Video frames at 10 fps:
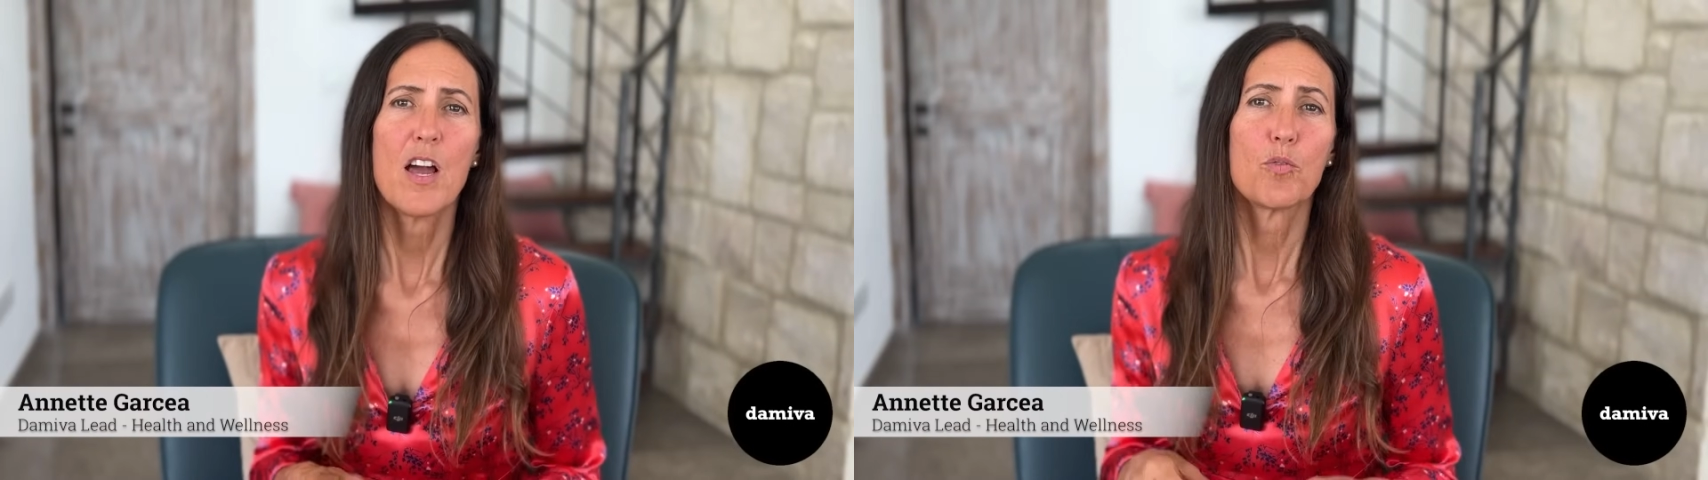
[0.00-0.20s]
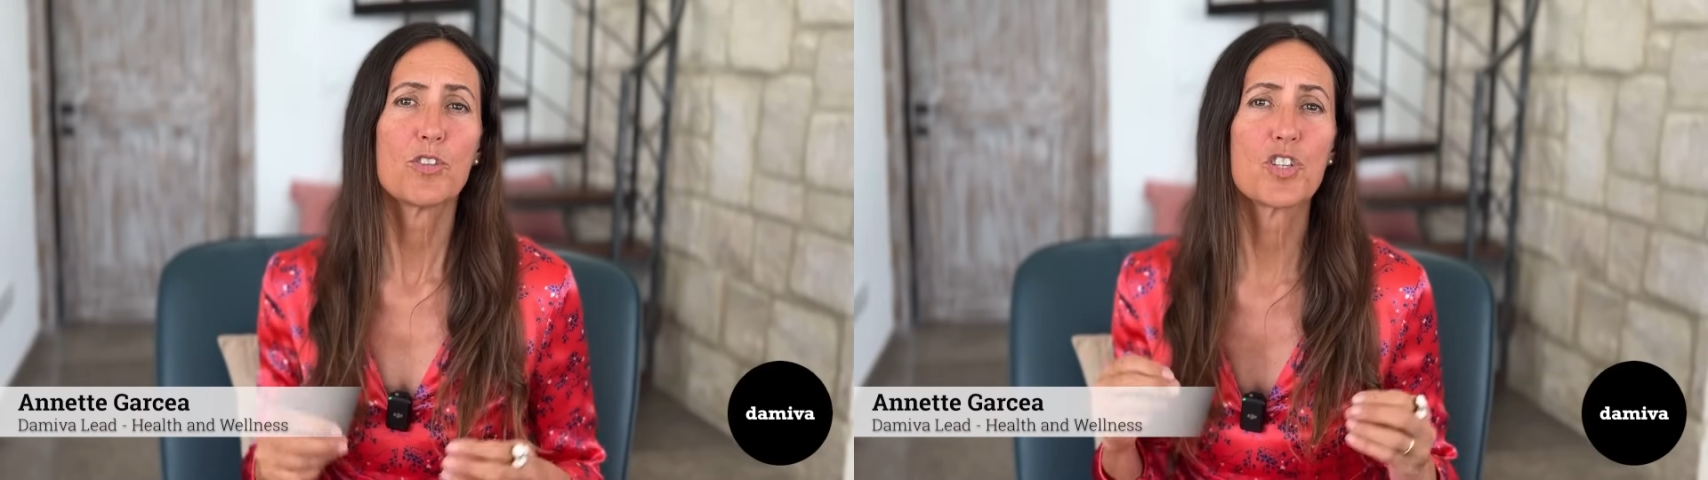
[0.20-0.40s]

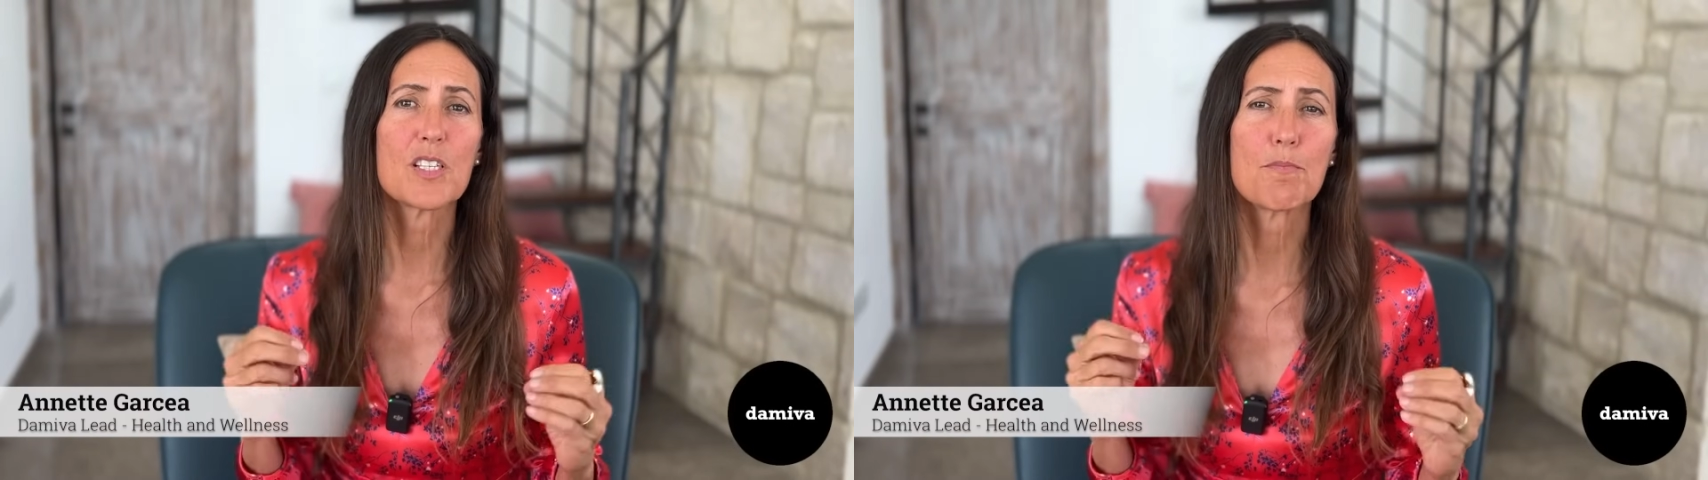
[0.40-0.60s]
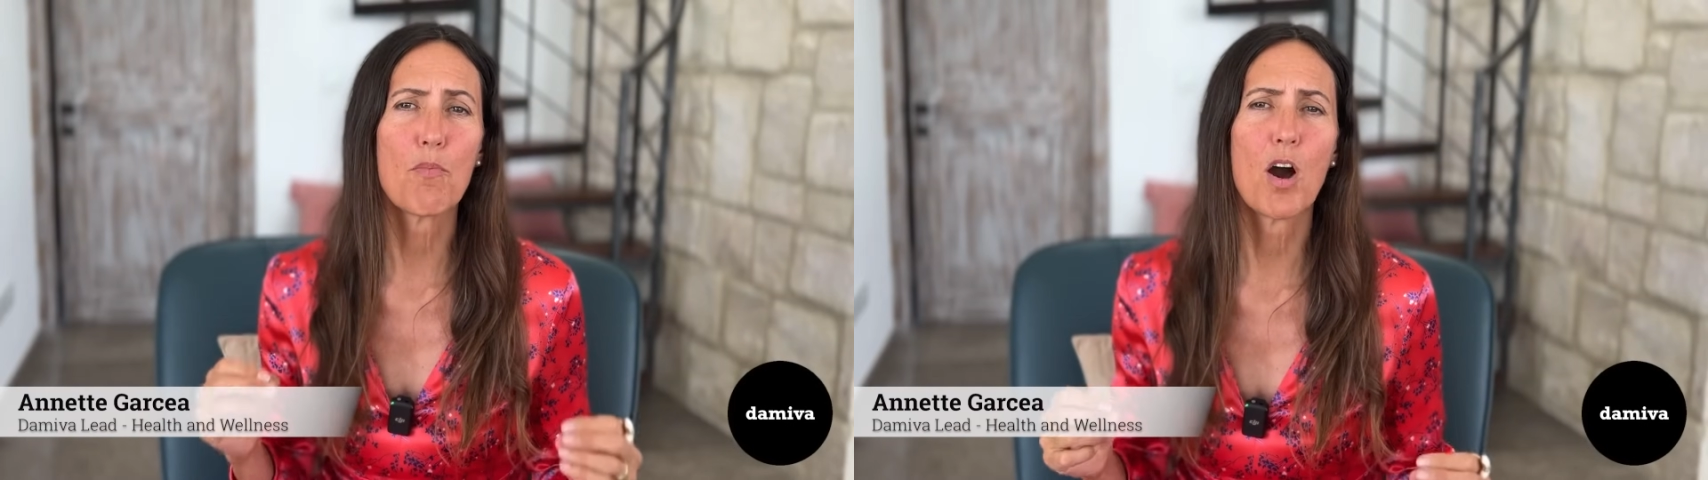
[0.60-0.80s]
which is
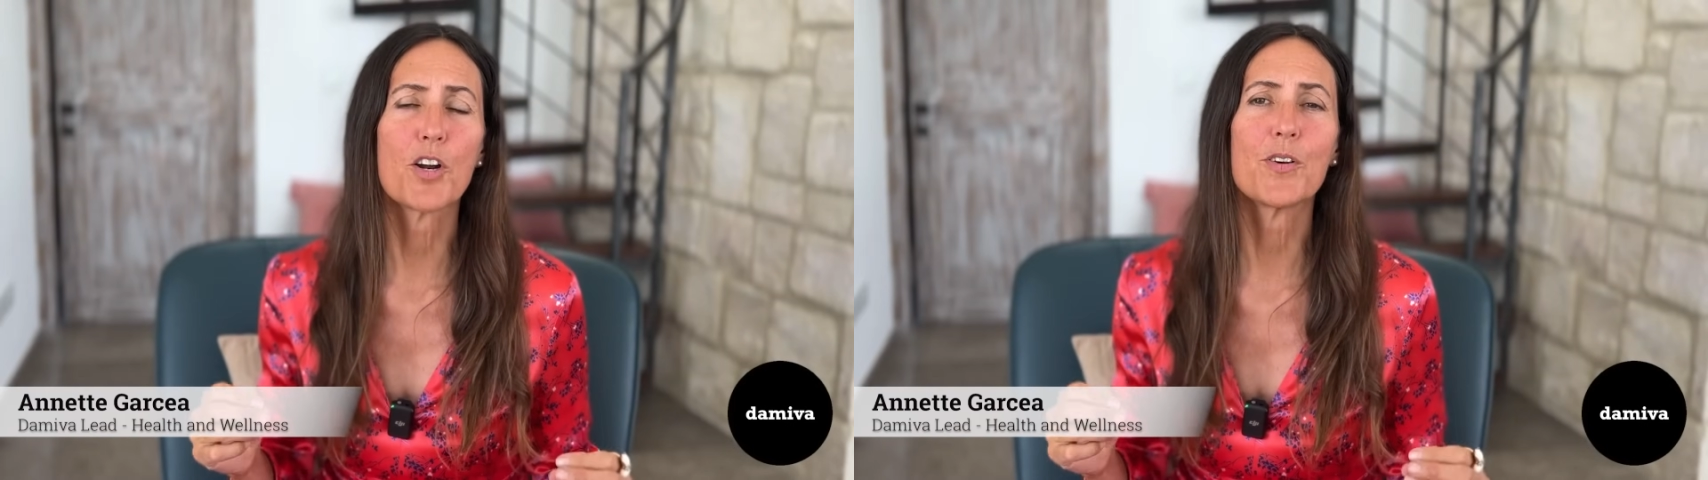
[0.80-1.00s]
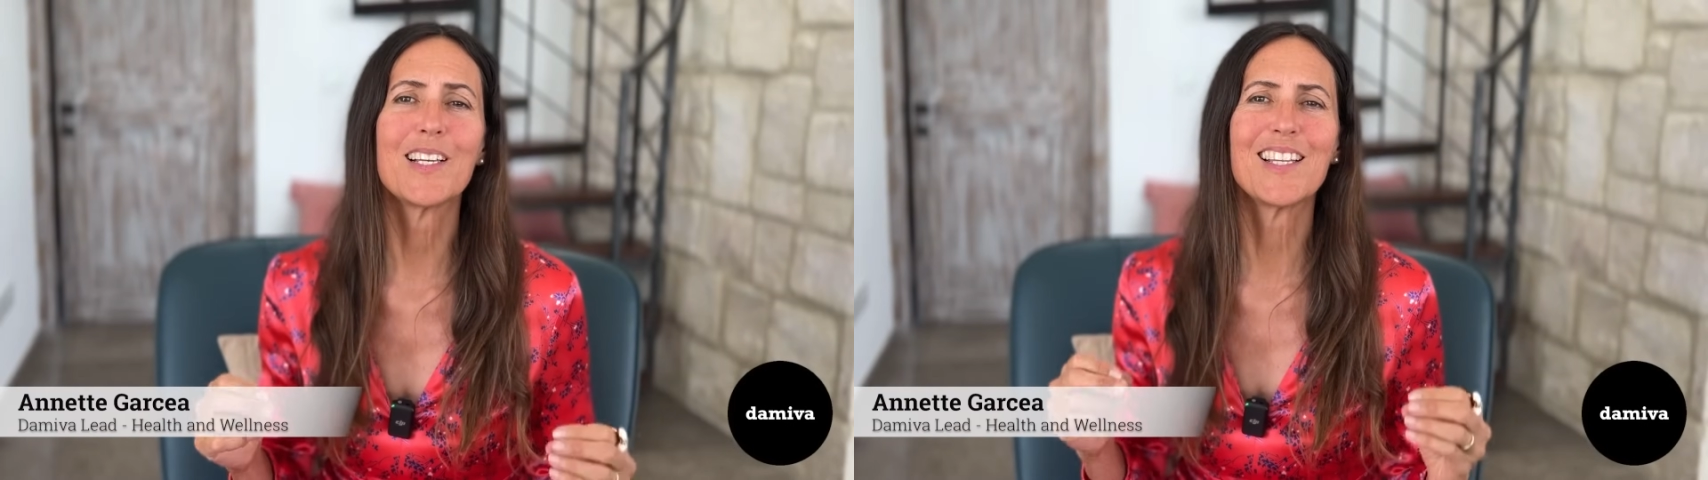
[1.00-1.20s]

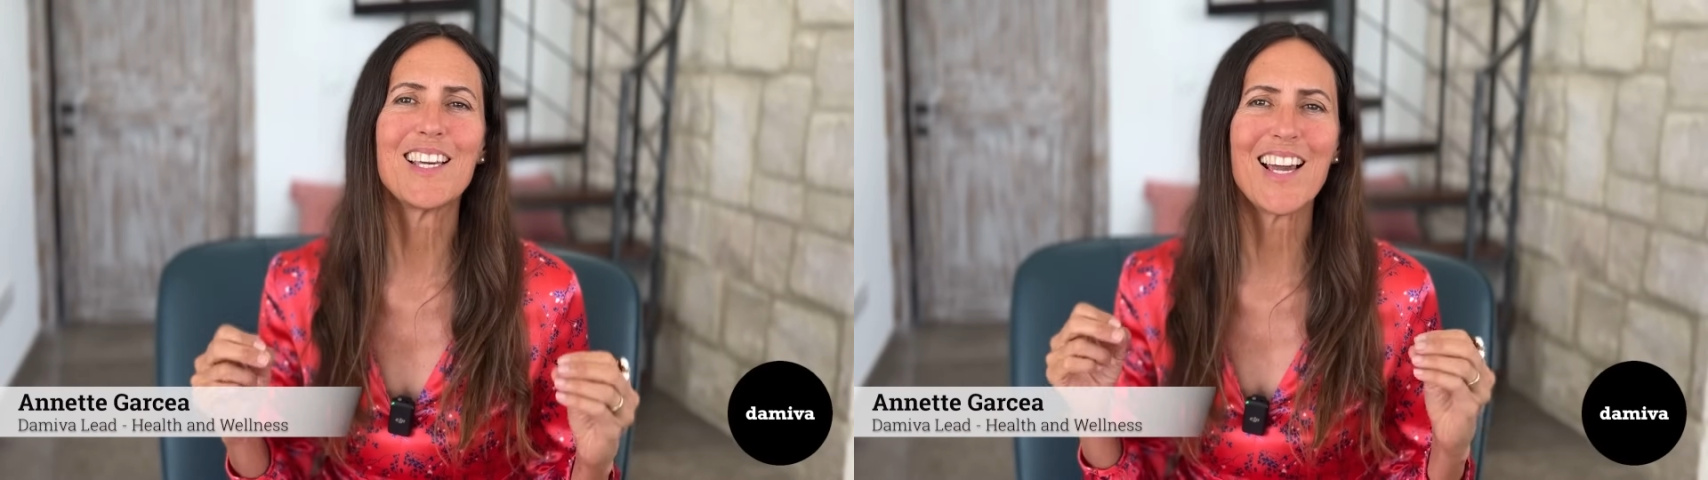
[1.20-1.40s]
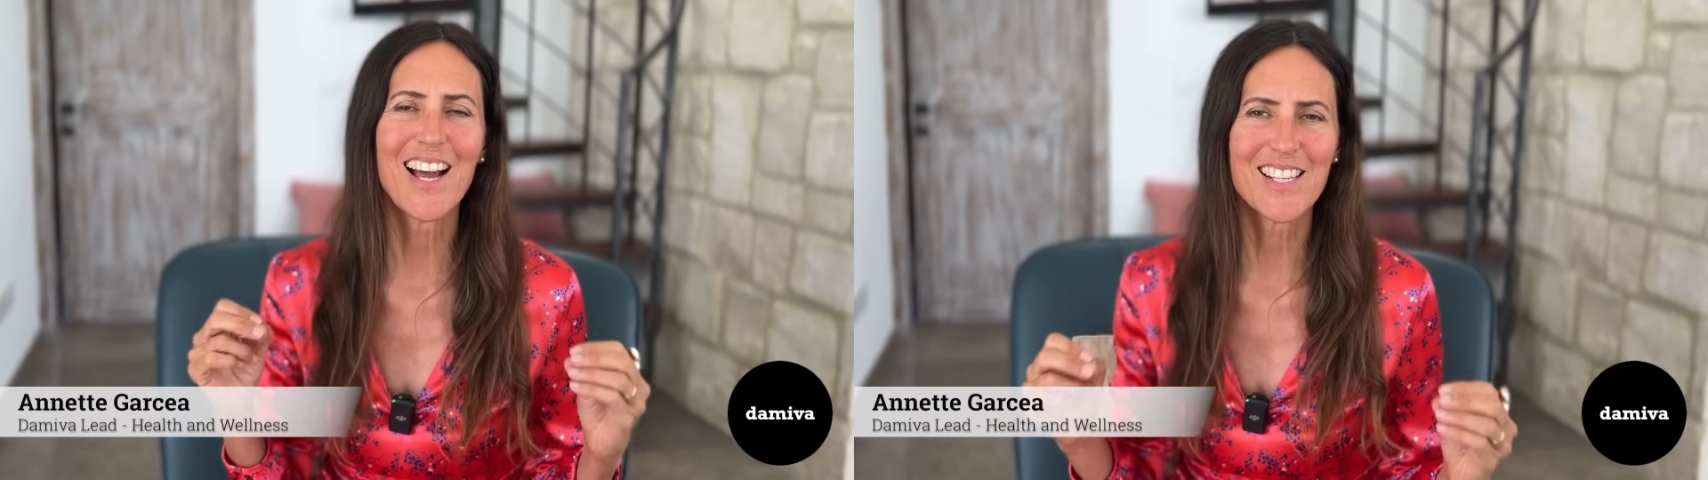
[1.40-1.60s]

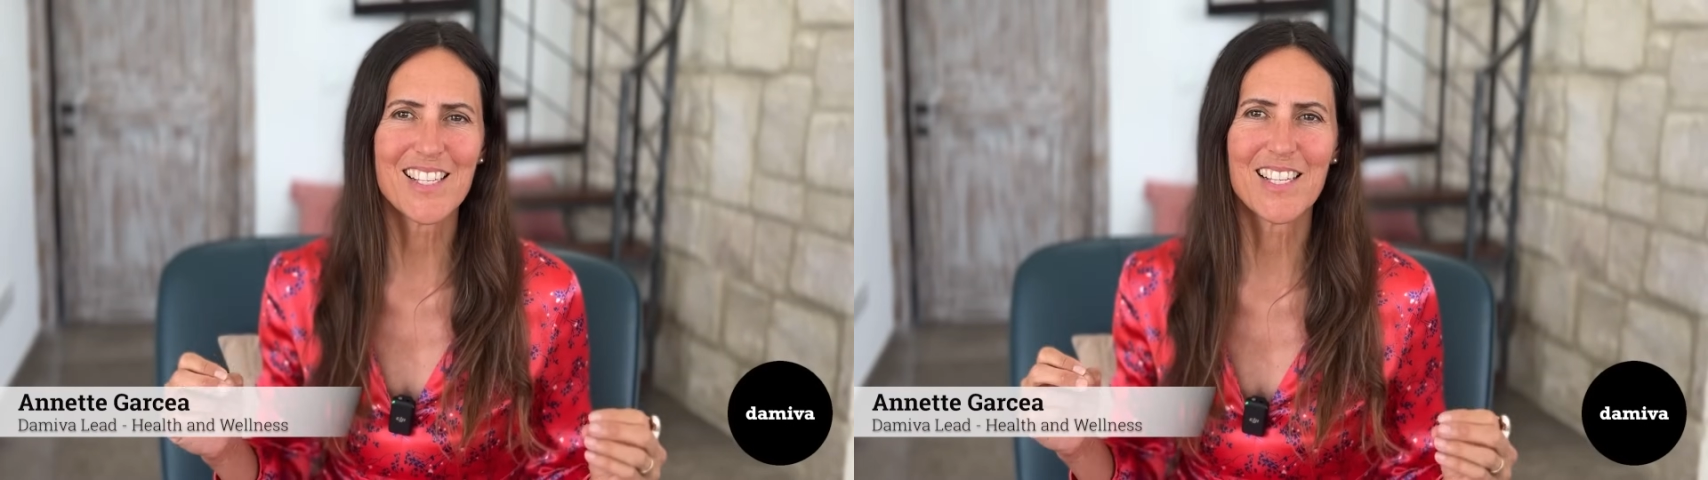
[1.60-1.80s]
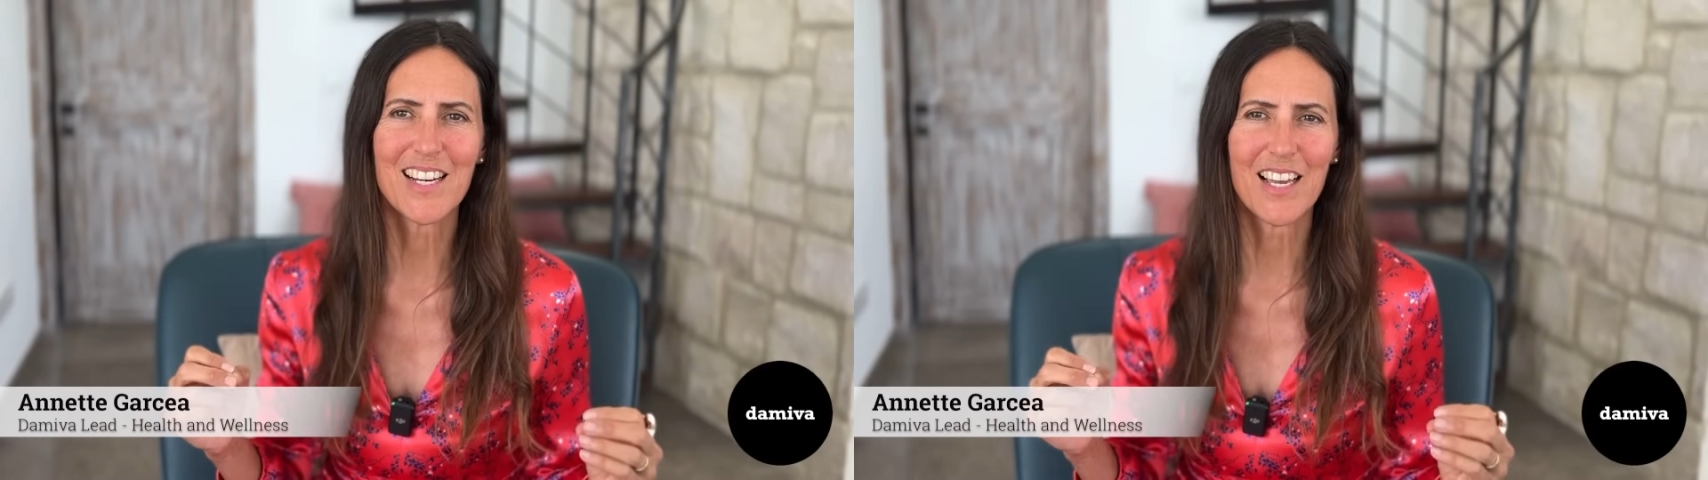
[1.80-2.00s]
moderately
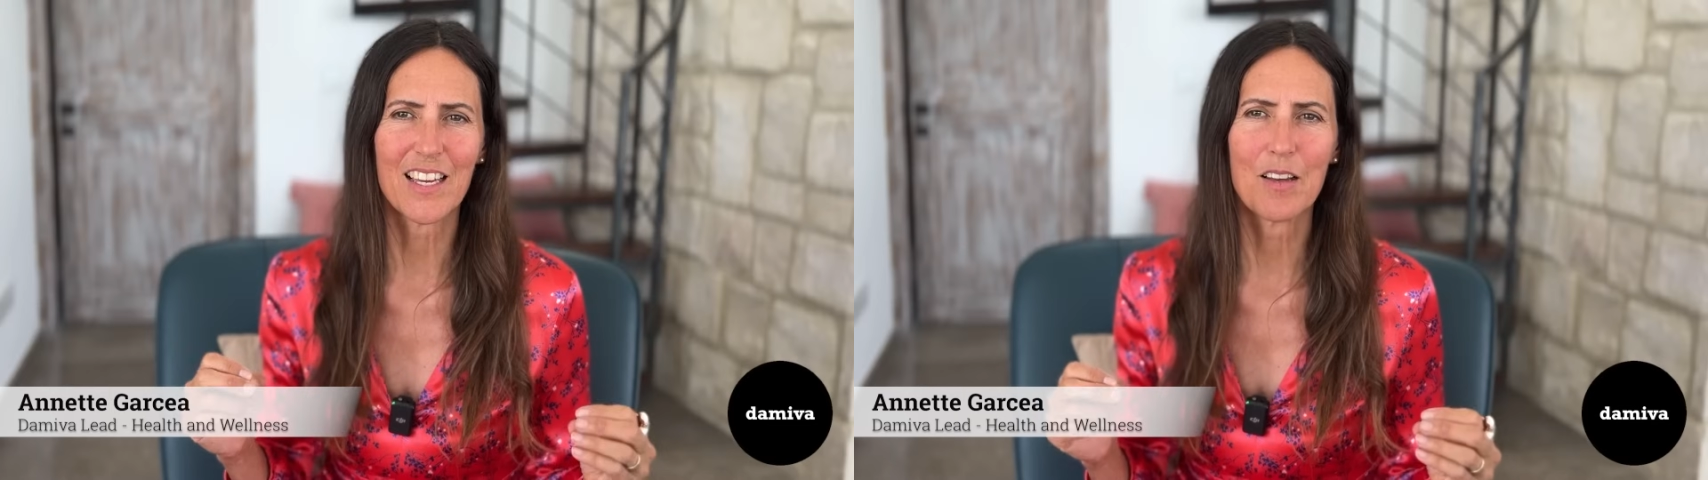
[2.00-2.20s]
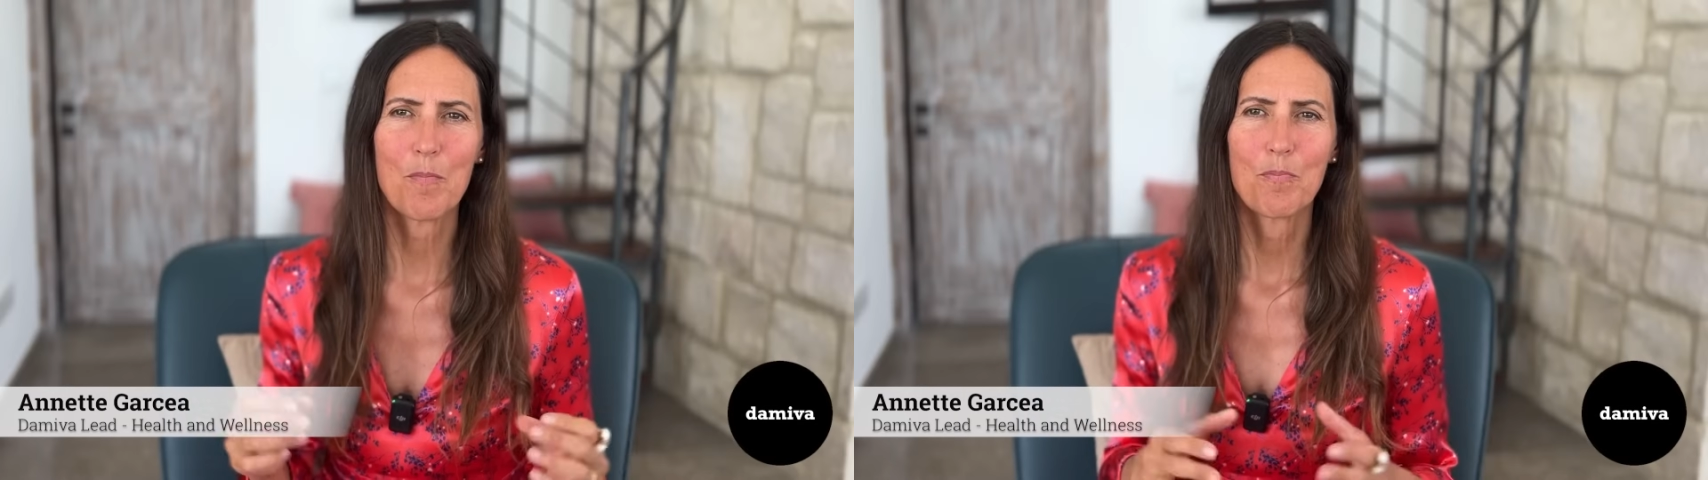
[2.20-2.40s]
acidic.